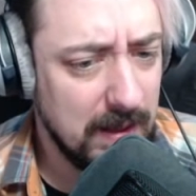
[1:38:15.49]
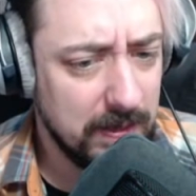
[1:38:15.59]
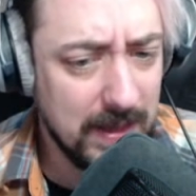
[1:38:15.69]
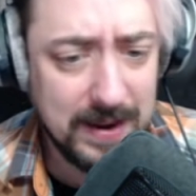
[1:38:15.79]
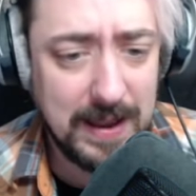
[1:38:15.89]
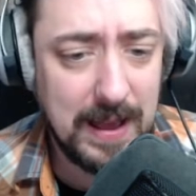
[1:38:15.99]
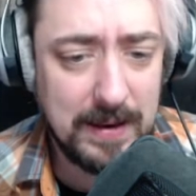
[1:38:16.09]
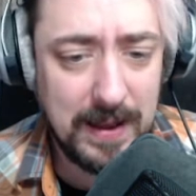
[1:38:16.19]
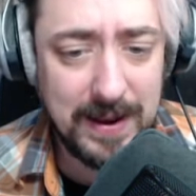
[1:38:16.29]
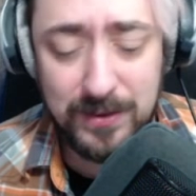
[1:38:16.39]
Then
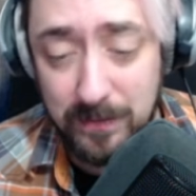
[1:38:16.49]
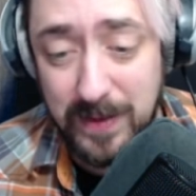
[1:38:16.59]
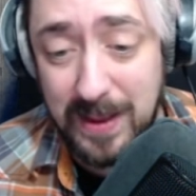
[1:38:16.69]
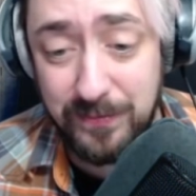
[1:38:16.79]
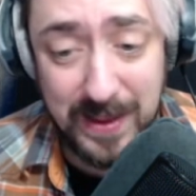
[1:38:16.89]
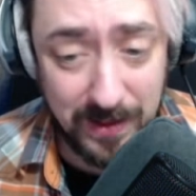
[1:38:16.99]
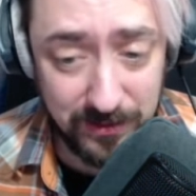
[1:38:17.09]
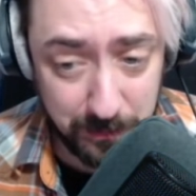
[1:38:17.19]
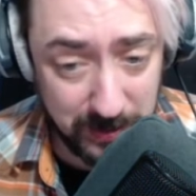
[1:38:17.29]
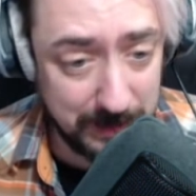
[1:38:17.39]
again, I guess conveying feelings
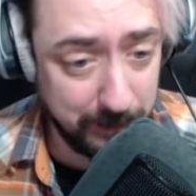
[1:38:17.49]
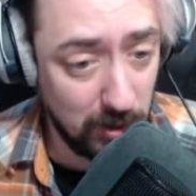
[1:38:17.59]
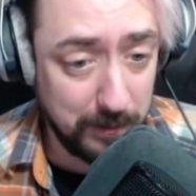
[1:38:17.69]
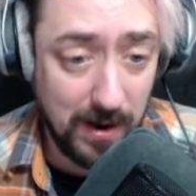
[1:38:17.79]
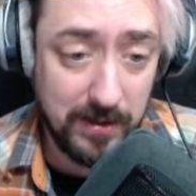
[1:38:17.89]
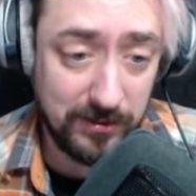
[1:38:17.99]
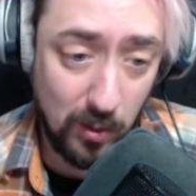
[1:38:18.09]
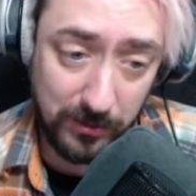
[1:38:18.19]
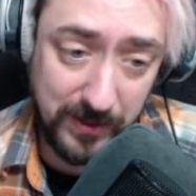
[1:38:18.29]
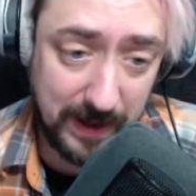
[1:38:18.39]
is a pretty important part of this
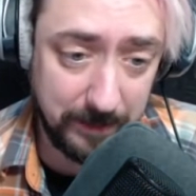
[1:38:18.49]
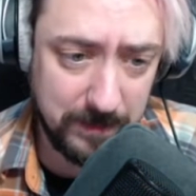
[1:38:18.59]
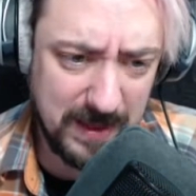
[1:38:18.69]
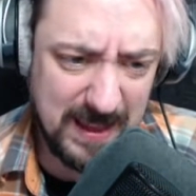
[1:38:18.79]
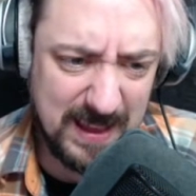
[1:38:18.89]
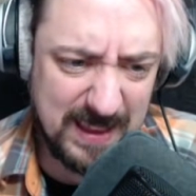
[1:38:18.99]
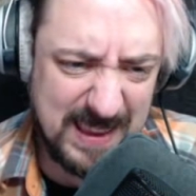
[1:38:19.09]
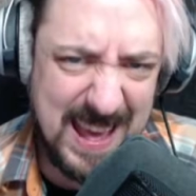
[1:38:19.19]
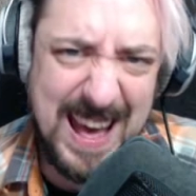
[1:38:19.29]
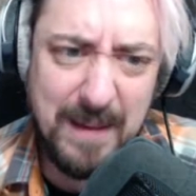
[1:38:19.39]
whole thing.
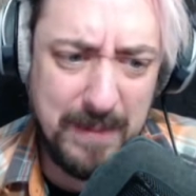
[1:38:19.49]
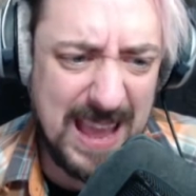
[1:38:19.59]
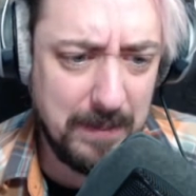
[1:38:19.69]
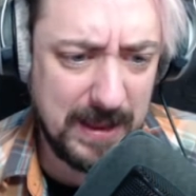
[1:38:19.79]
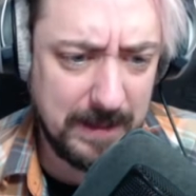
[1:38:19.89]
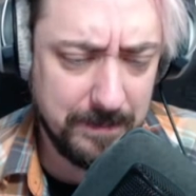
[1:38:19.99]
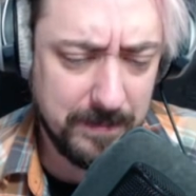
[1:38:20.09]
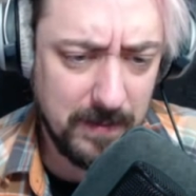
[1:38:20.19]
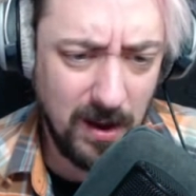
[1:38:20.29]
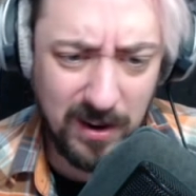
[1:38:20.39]
Yeah, maybe.
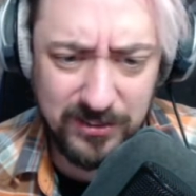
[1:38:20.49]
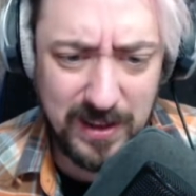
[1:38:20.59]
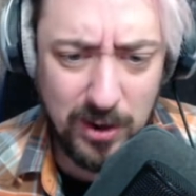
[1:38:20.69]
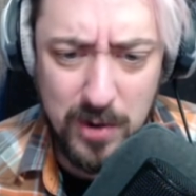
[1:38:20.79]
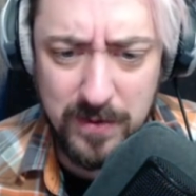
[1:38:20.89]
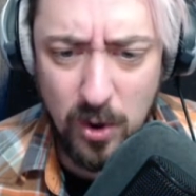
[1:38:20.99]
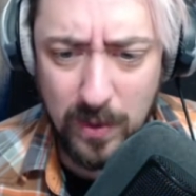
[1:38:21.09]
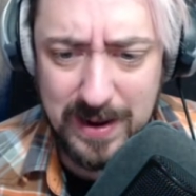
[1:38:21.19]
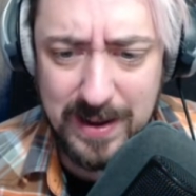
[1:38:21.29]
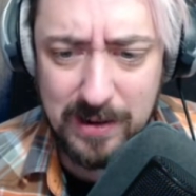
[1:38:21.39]
Honestly, I don't even know
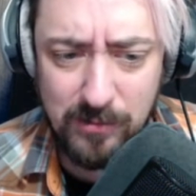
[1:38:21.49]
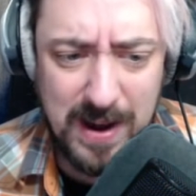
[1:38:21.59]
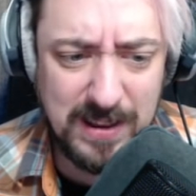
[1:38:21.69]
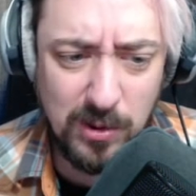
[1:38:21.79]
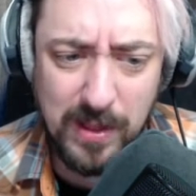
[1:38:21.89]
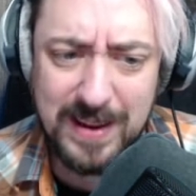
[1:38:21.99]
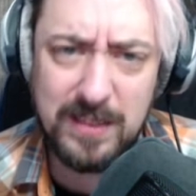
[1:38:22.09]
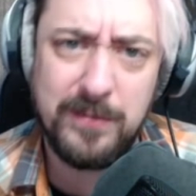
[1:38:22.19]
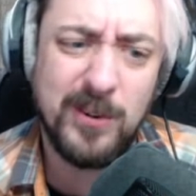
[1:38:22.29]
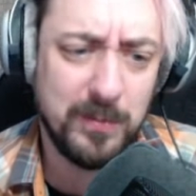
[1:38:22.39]
what kind of writing you like in the
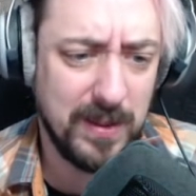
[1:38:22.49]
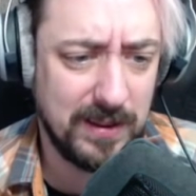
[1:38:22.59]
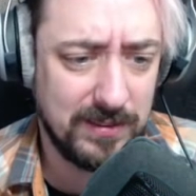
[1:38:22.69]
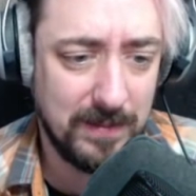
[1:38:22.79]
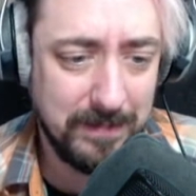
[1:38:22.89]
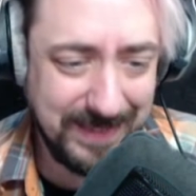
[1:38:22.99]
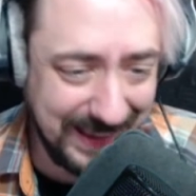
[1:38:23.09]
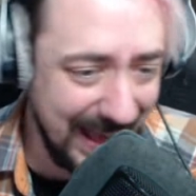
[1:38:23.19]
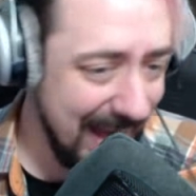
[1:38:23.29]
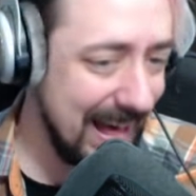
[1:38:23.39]
first place.
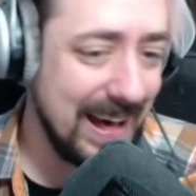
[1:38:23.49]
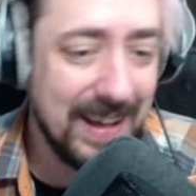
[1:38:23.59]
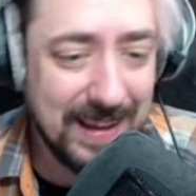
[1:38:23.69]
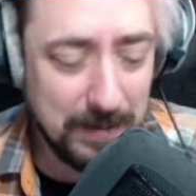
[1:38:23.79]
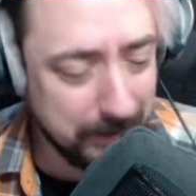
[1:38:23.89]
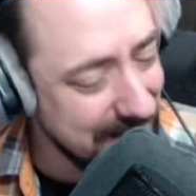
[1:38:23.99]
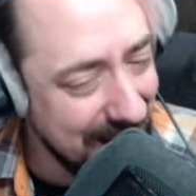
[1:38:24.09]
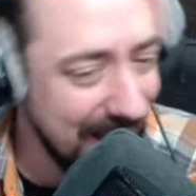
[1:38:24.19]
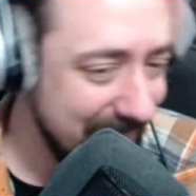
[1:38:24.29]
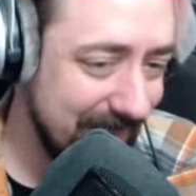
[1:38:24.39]
Yeah, me
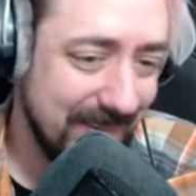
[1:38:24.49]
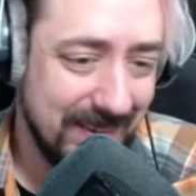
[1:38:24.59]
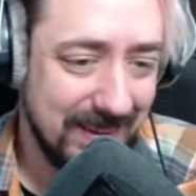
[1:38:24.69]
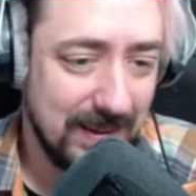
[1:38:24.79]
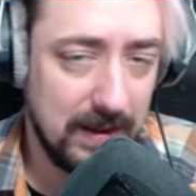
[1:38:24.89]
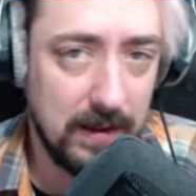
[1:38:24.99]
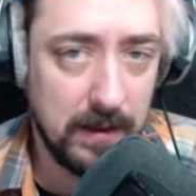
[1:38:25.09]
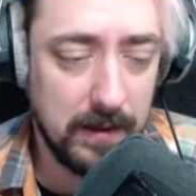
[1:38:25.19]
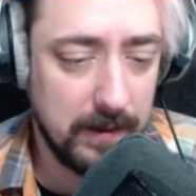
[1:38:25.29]
neither. Ugh.